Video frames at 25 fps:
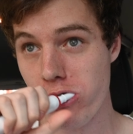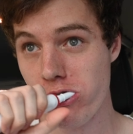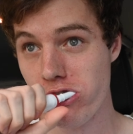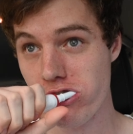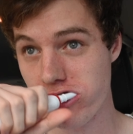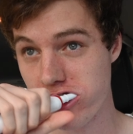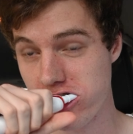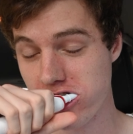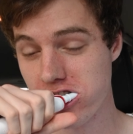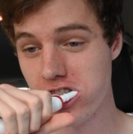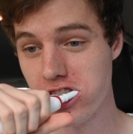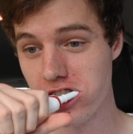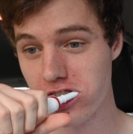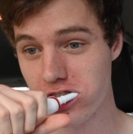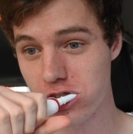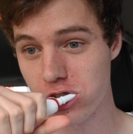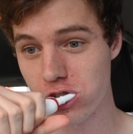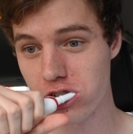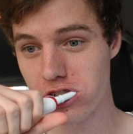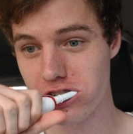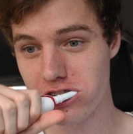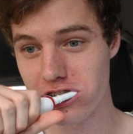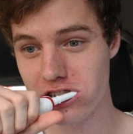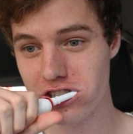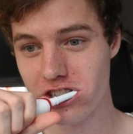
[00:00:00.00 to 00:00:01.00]
This is a good
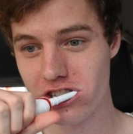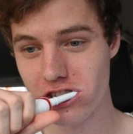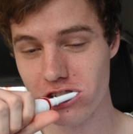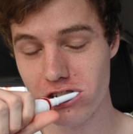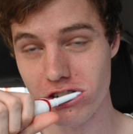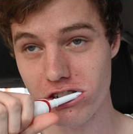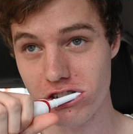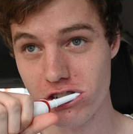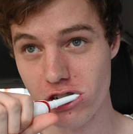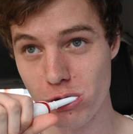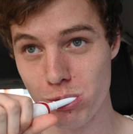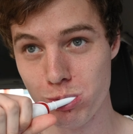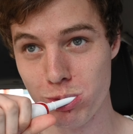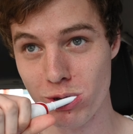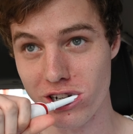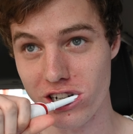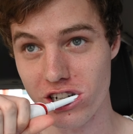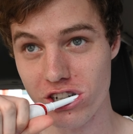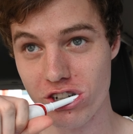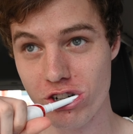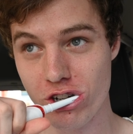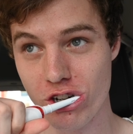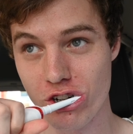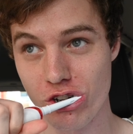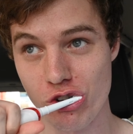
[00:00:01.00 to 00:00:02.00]

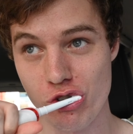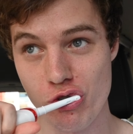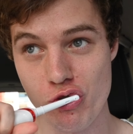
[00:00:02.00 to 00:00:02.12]
toothbrush.